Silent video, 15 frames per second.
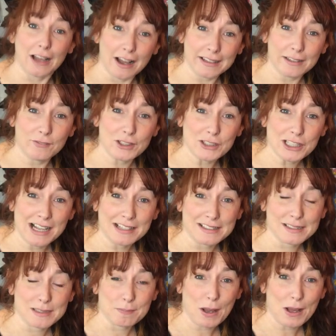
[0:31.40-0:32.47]
I give you a
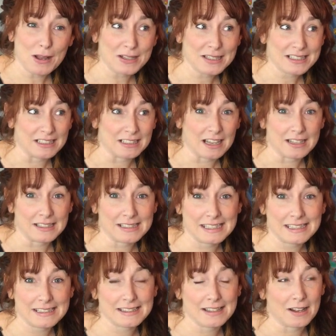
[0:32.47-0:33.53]
chance to personalise
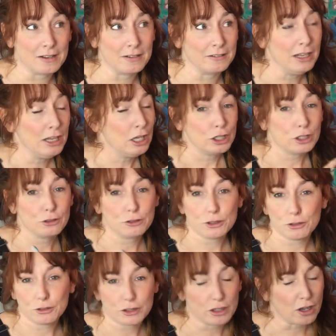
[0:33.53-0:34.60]
it, so you
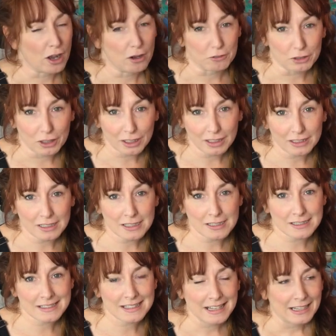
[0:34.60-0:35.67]
choose your own
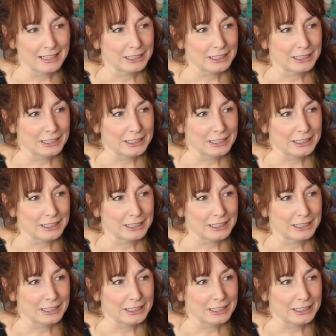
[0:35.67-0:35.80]
colours,